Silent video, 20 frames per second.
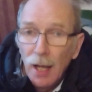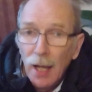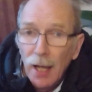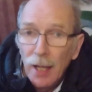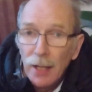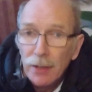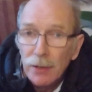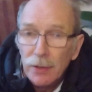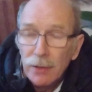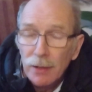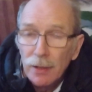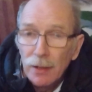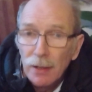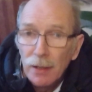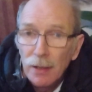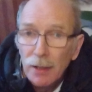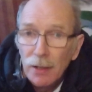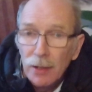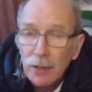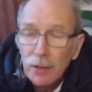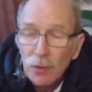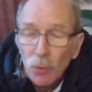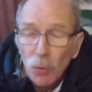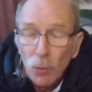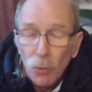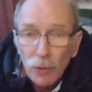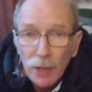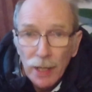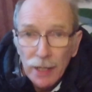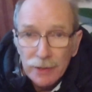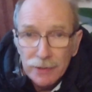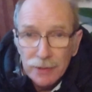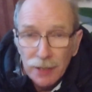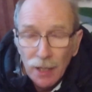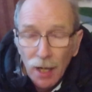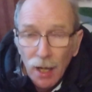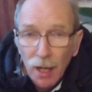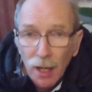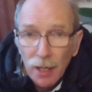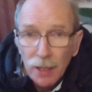And in all that
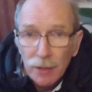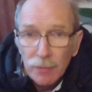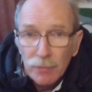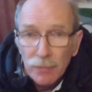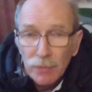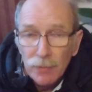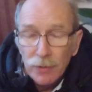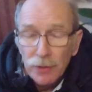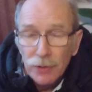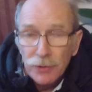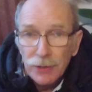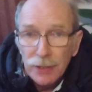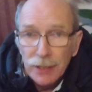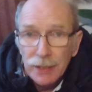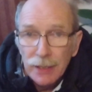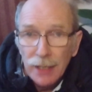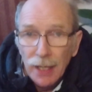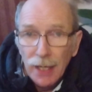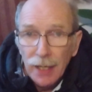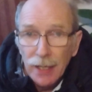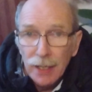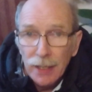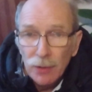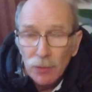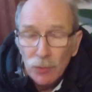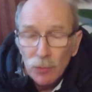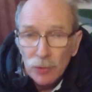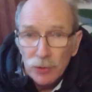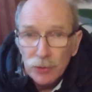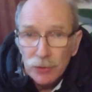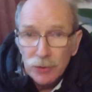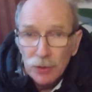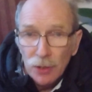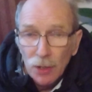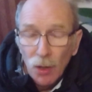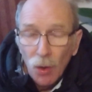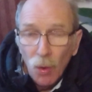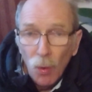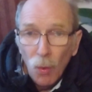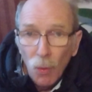time, the DNA was
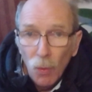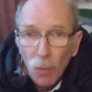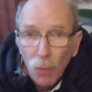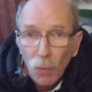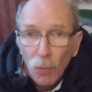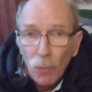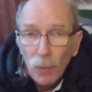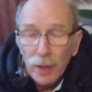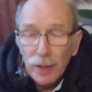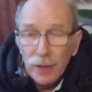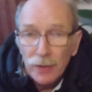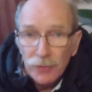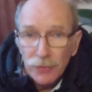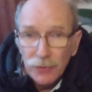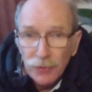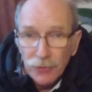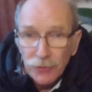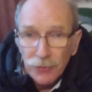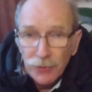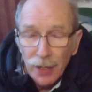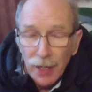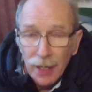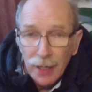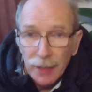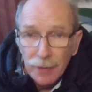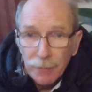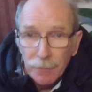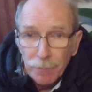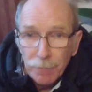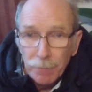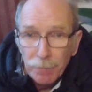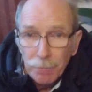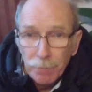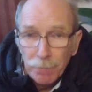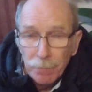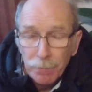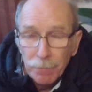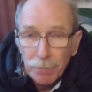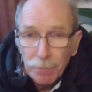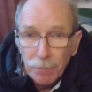always the same.
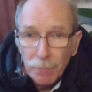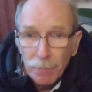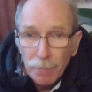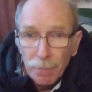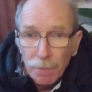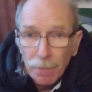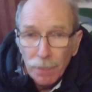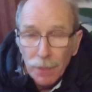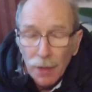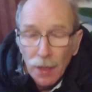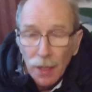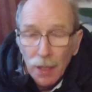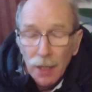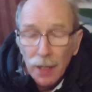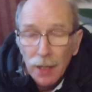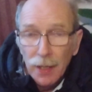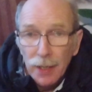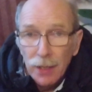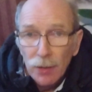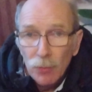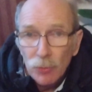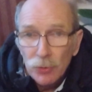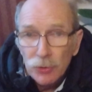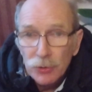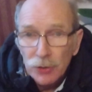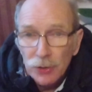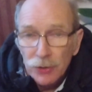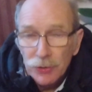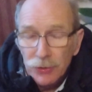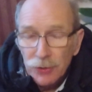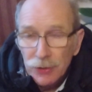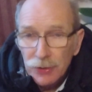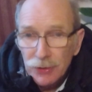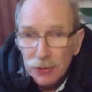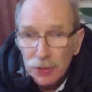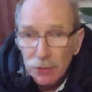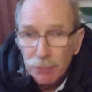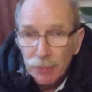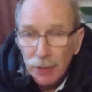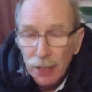It was just its
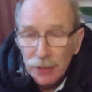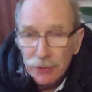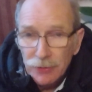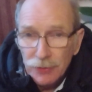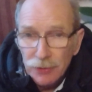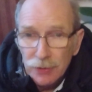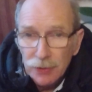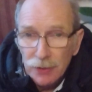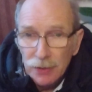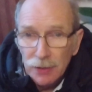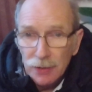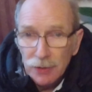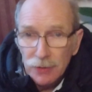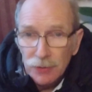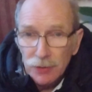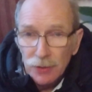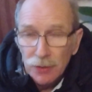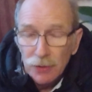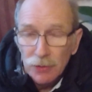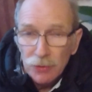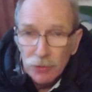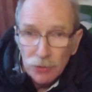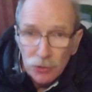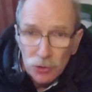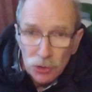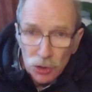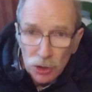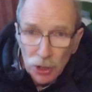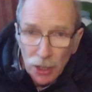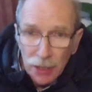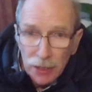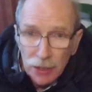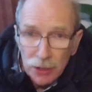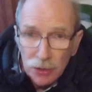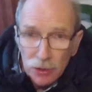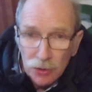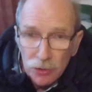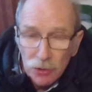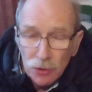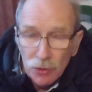capacities to
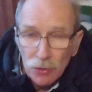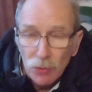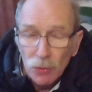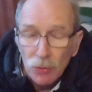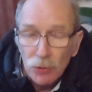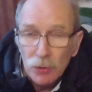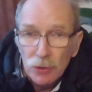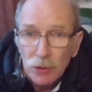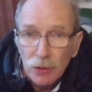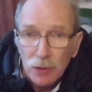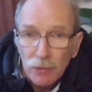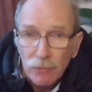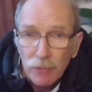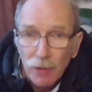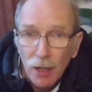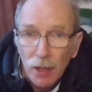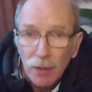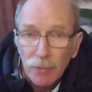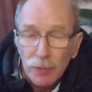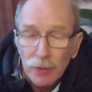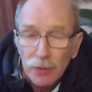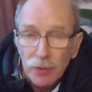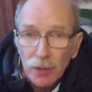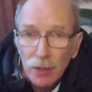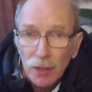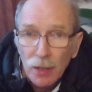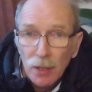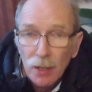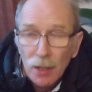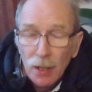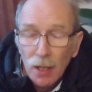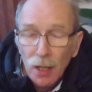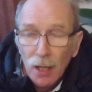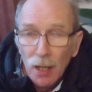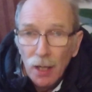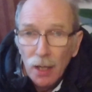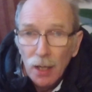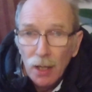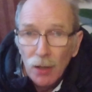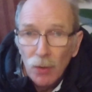change according to the environment
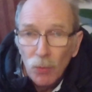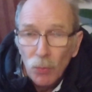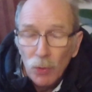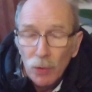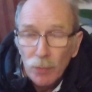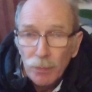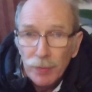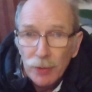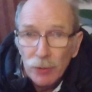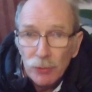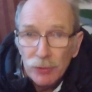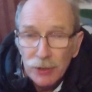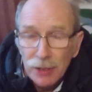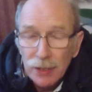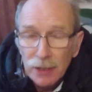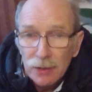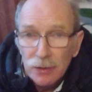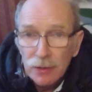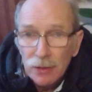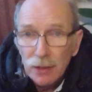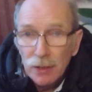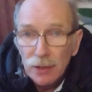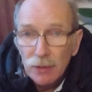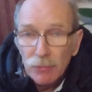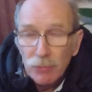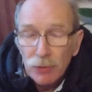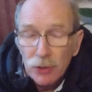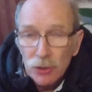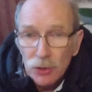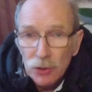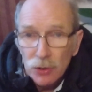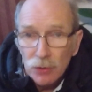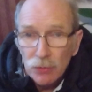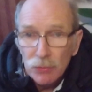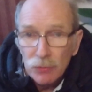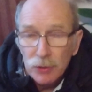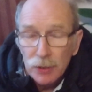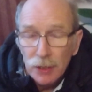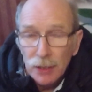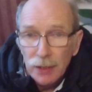were built into the
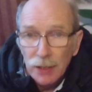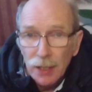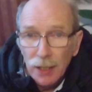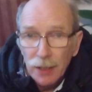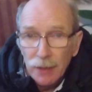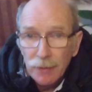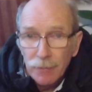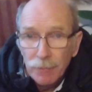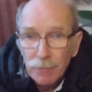original DNA.